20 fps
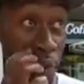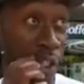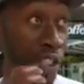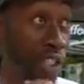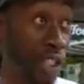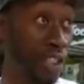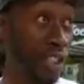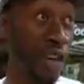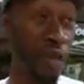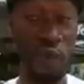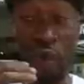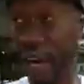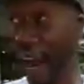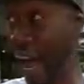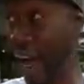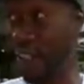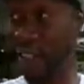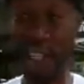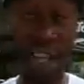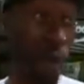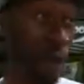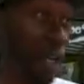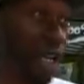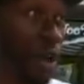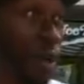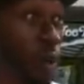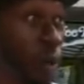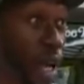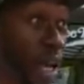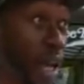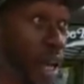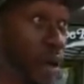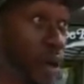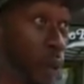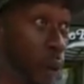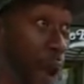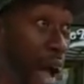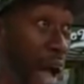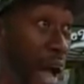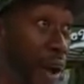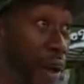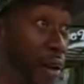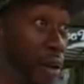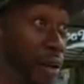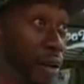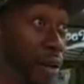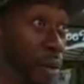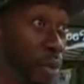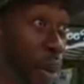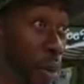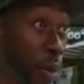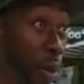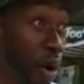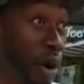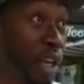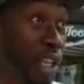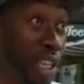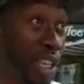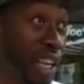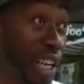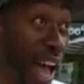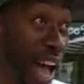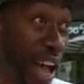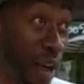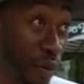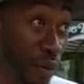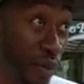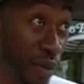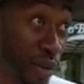These are different hats that we can wear while purportedly alive.